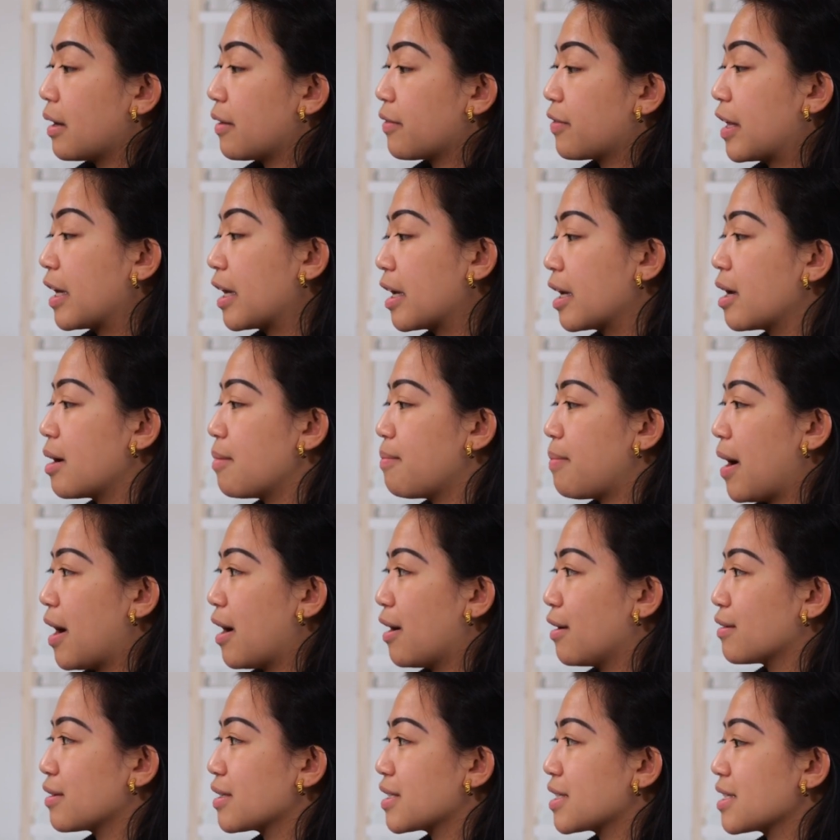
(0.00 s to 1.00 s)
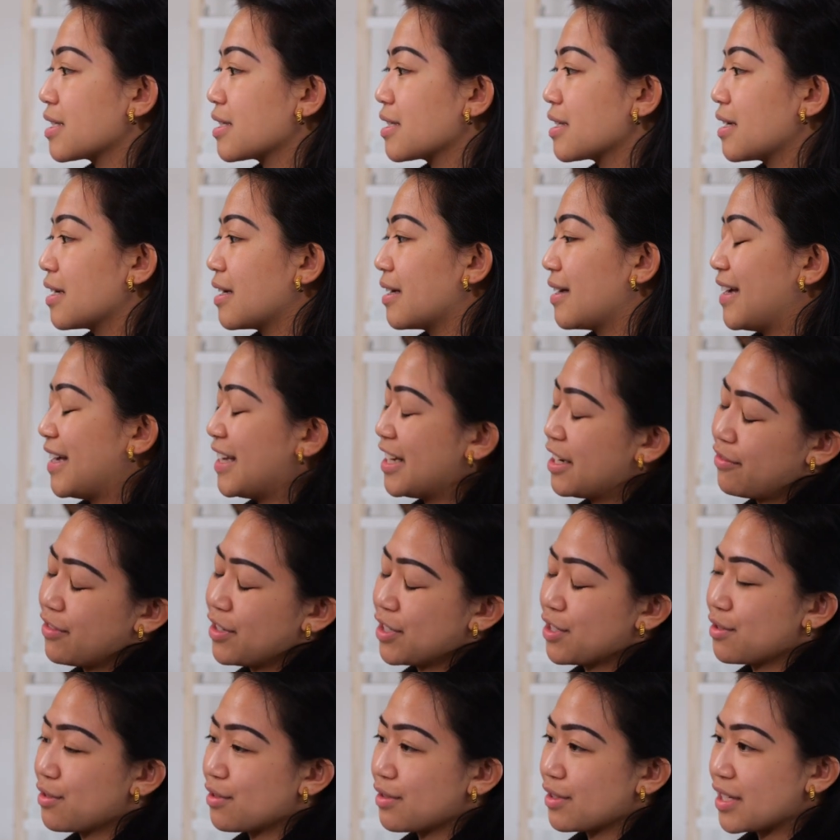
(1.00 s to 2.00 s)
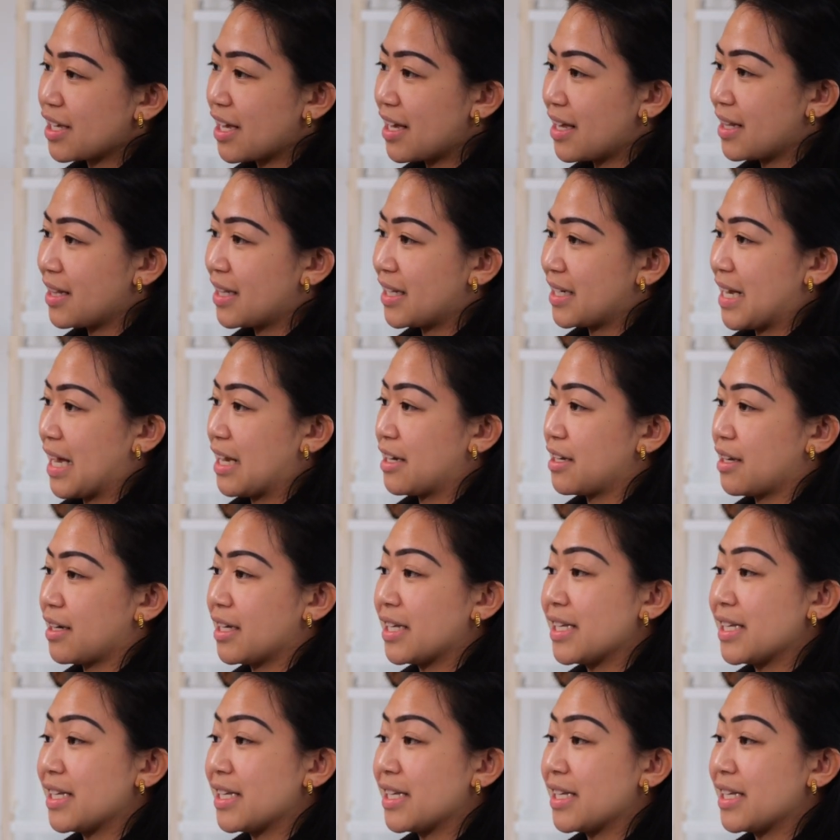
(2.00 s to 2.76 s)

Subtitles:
thinking about individuals in the downtown